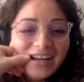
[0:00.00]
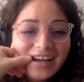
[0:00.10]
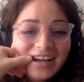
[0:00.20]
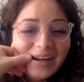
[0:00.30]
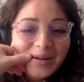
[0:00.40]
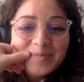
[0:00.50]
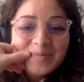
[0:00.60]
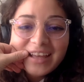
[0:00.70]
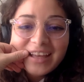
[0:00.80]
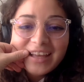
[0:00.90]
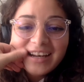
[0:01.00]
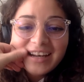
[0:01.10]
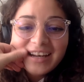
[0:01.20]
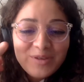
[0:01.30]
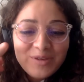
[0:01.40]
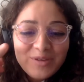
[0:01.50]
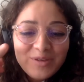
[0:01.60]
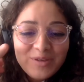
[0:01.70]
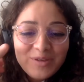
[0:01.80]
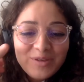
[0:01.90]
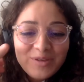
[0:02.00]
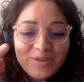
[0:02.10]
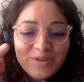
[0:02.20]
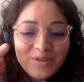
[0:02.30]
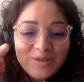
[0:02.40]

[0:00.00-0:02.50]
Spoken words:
And if you have any other questions,